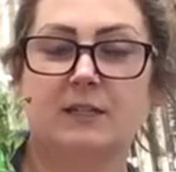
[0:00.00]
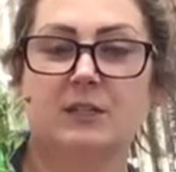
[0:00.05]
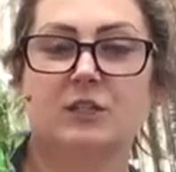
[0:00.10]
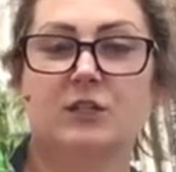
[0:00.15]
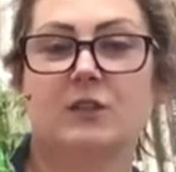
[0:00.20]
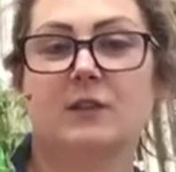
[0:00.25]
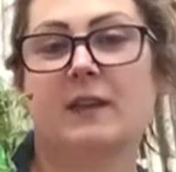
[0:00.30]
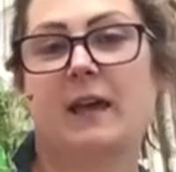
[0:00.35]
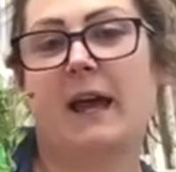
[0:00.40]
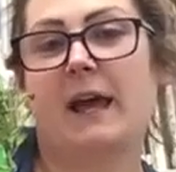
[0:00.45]

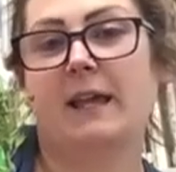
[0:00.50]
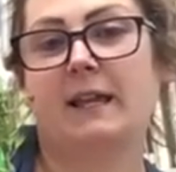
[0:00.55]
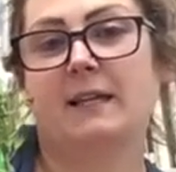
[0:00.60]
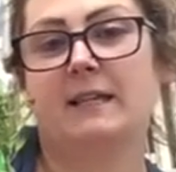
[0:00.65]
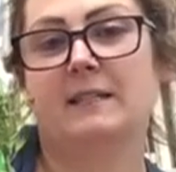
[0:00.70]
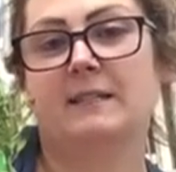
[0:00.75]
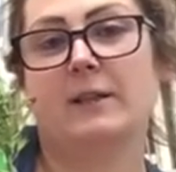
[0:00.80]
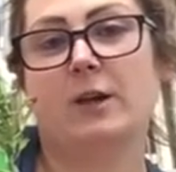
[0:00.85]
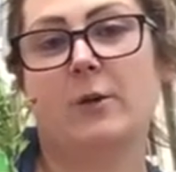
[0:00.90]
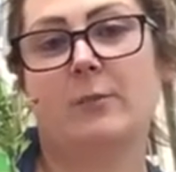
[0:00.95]
So that
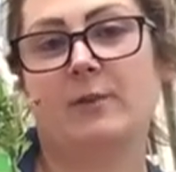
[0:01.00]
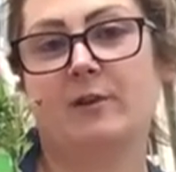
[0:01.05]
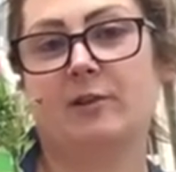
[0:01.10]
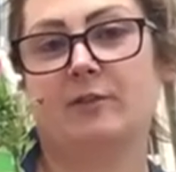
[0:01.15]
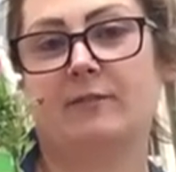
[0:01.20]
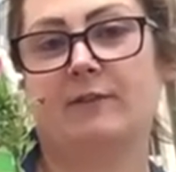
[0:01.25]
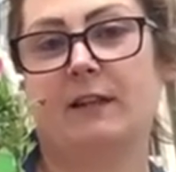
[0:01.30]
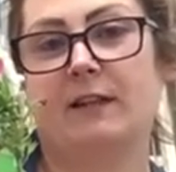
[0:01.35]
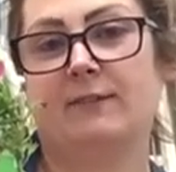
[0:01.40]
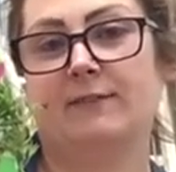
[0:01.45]
is our
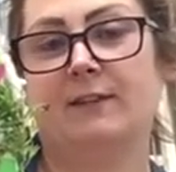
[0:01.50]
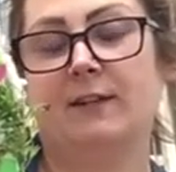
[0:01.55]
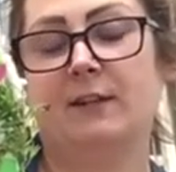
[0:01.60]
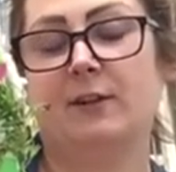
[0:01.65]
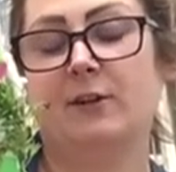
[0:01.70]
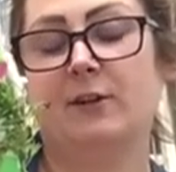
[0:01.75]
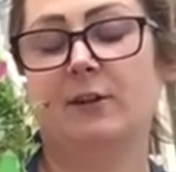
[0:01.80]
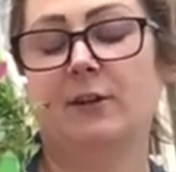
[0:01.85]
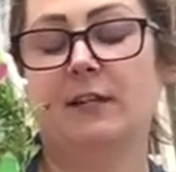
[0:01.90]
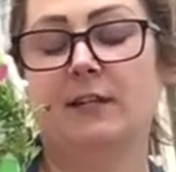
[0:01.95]
butterfly
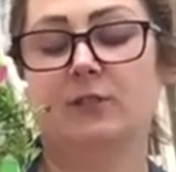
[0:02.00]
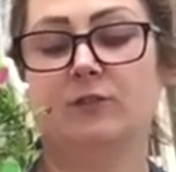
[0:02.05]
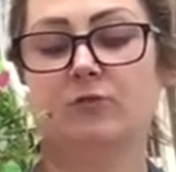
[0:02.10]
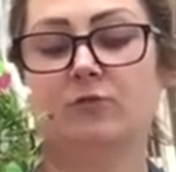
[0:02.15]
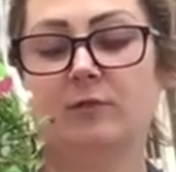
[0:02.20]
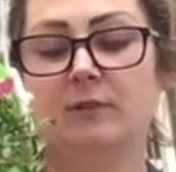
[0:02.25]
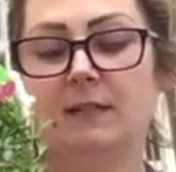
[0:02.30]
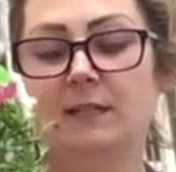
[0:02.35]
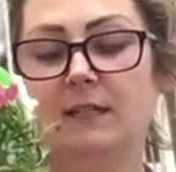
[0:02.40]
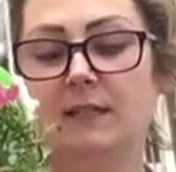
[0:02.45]
feeder. It's
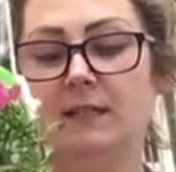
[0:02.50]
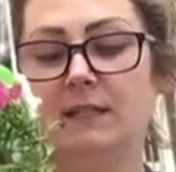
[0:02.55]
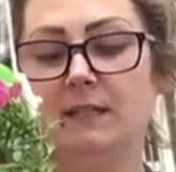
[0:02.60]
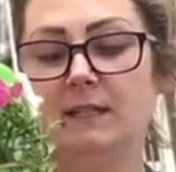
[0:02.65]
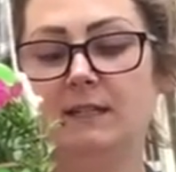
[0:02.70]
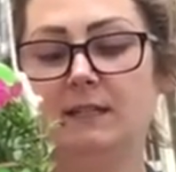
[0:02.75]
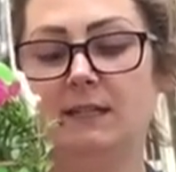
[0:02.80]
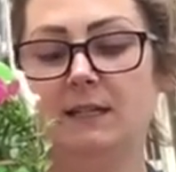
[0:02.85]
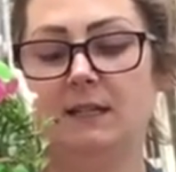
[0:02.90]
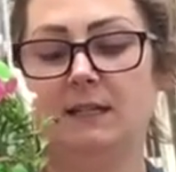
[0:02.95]
really
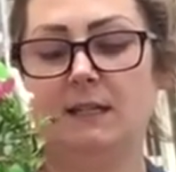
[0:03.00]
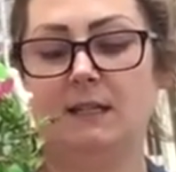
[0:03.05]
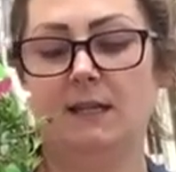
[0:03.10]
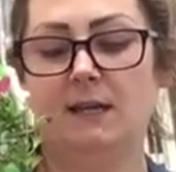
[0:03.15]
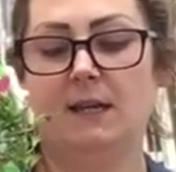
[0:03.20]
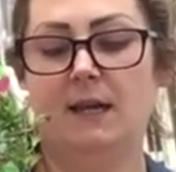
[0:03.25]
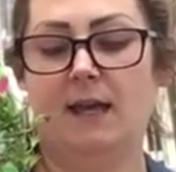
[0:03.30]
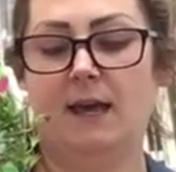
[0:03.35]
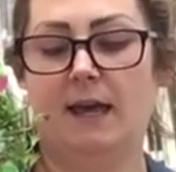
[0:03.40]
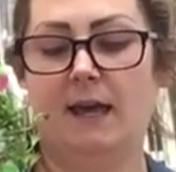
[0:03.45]
easy,
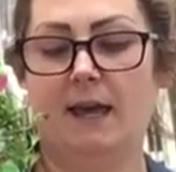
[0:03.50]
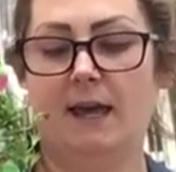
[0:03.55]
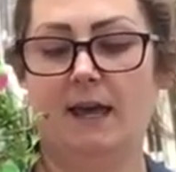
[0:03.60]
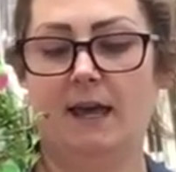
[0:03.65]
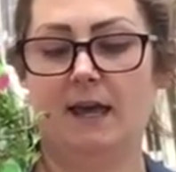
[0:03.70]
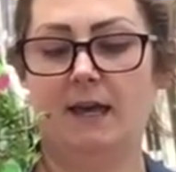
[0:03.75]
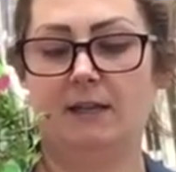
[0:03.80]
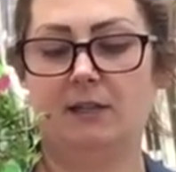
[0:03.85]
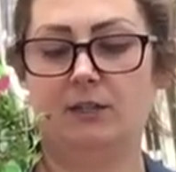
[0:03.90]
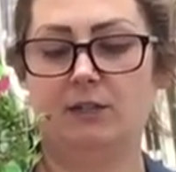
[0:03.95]

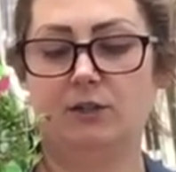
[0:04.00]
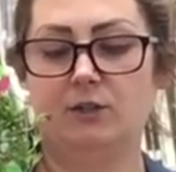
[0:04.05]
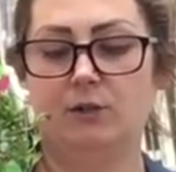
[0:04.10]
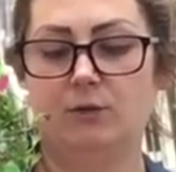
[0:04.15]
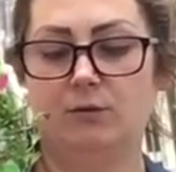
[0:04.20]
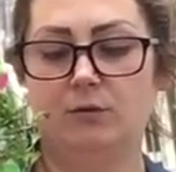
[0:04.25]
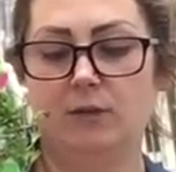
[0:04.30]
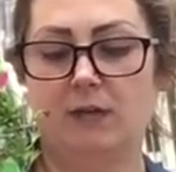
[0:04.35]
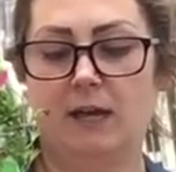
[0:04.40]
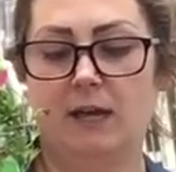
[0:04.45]
and
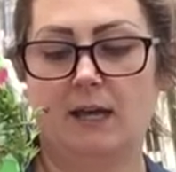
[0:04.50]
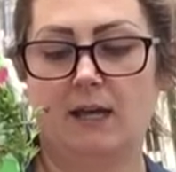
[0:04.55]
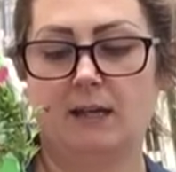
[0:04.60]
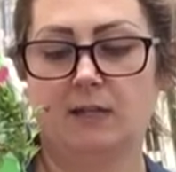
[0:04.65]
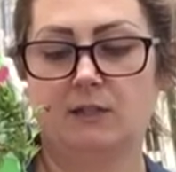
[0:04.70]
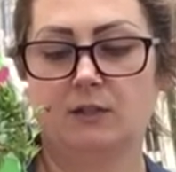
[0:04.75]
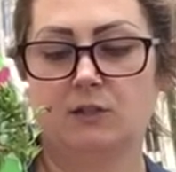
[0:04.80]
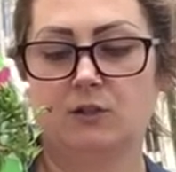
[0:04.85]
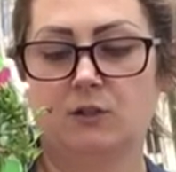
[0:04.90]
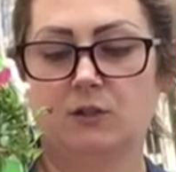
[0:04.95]
you
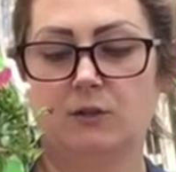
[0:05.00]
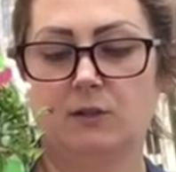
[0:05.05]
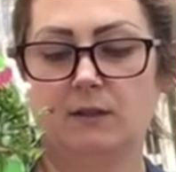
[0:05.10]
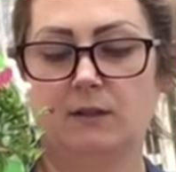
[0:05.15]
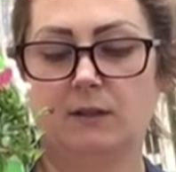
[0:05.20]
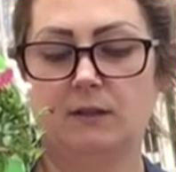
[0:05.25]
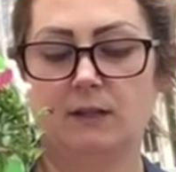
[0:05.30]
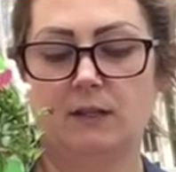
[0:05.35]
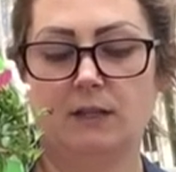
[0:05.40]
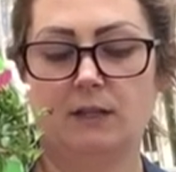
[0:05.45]
can
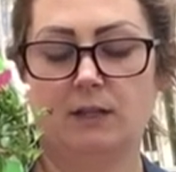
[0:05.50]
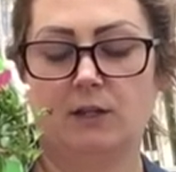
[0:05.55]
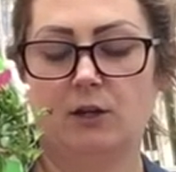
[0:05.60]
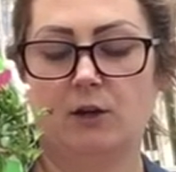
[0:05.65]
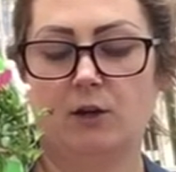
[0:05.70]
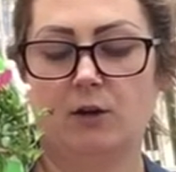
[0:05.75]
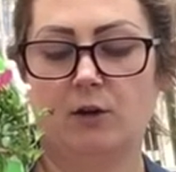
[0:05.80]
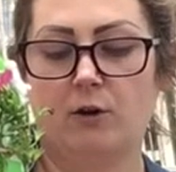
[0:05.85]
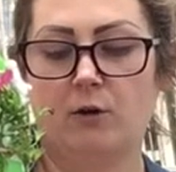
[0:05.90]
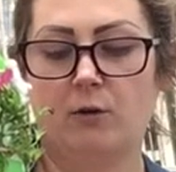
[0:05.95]
certainly
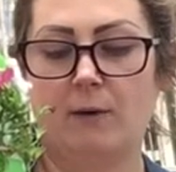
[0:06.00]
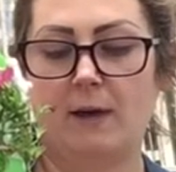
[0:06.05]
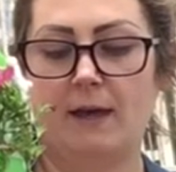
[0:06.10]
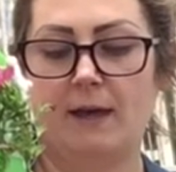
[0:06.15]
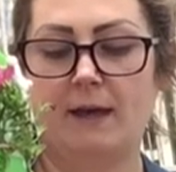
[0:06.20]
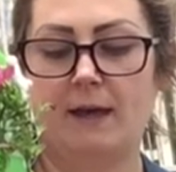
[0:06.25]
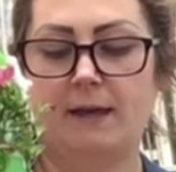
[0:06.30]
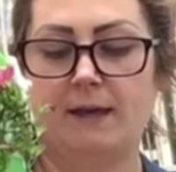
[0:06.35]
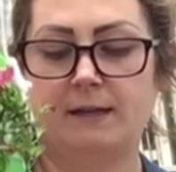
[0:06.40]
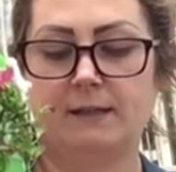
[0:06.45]
go
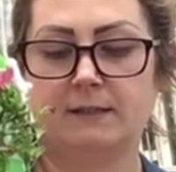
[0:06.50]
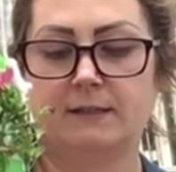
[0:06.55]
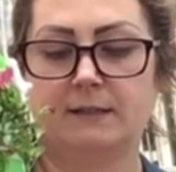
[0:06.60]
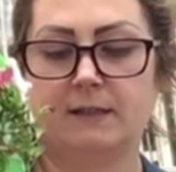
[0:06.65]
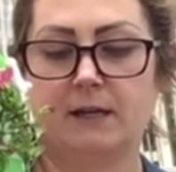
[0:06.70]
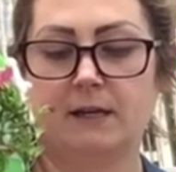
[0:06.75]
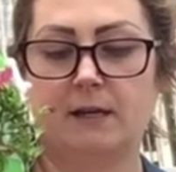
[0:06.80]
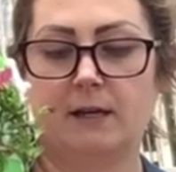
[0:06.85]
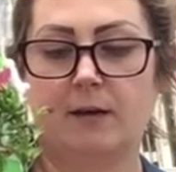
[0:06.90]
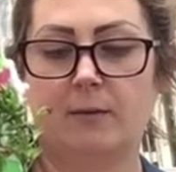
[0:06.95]
and
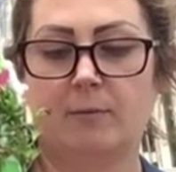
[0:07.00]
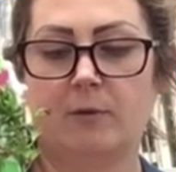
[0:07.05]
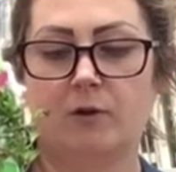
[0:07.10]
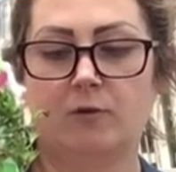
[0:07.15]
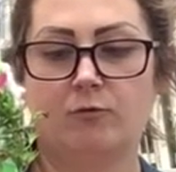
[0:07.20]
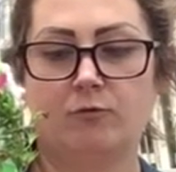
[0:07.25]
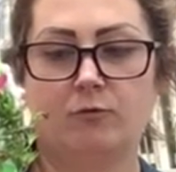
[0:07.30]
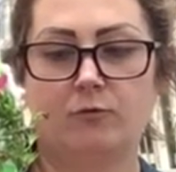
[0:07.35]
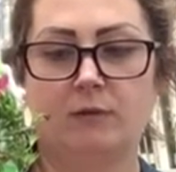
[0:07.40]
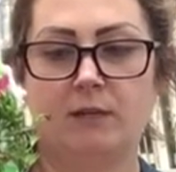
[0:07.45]

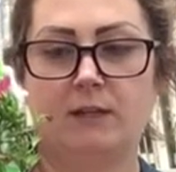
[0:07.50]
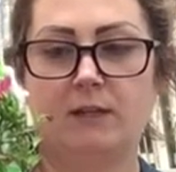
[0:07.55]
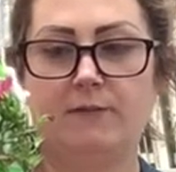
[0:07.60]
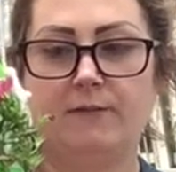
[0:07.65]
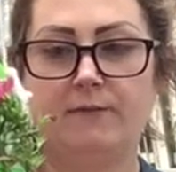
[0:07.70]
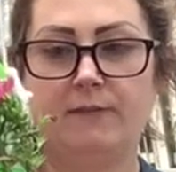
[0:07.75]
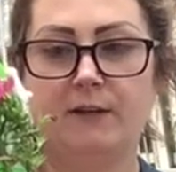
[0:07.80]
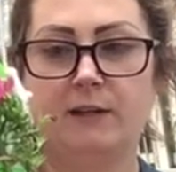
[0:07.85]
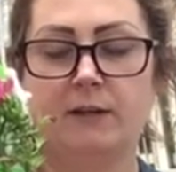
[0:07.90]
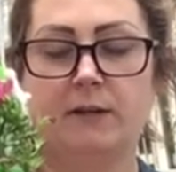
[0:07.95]

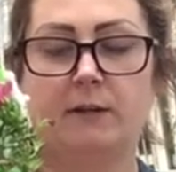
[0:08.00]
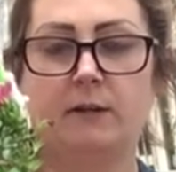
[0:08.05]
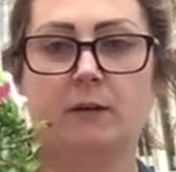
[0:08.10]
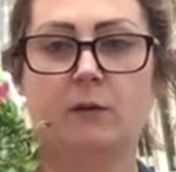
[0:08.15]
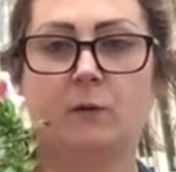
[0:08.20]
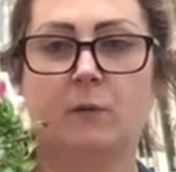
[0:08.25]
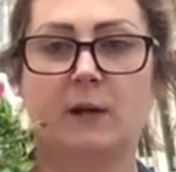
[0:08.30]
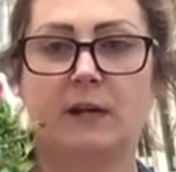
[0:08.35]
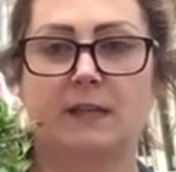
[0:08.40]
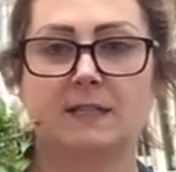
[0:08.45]

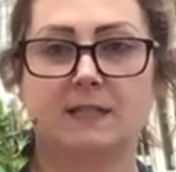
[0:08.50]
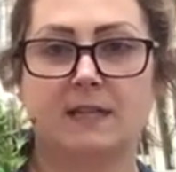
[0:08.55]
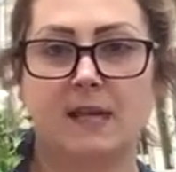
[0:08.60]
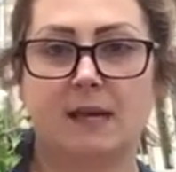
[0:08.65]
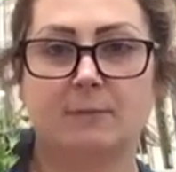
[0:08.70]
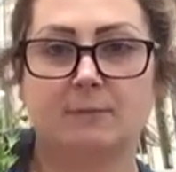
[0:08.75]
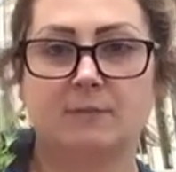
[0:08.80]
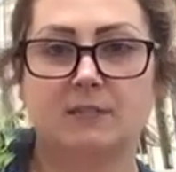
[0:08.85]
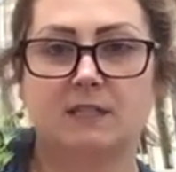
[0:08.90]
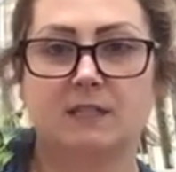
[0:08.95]
refill when it's
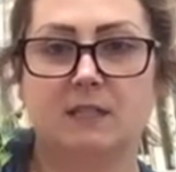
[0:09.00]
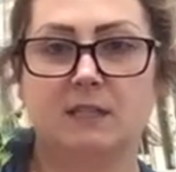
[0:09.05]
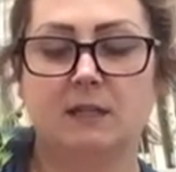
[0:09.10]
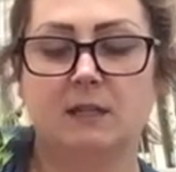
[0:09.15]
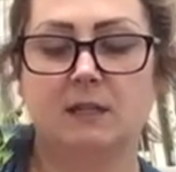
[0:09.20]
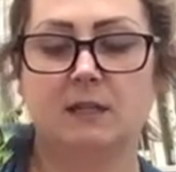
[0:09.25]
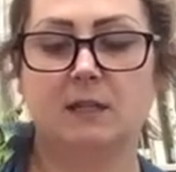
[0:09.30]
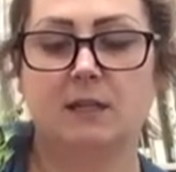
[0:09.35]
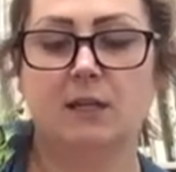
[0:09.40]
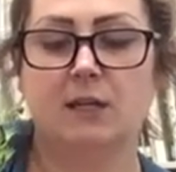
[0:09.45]
empty.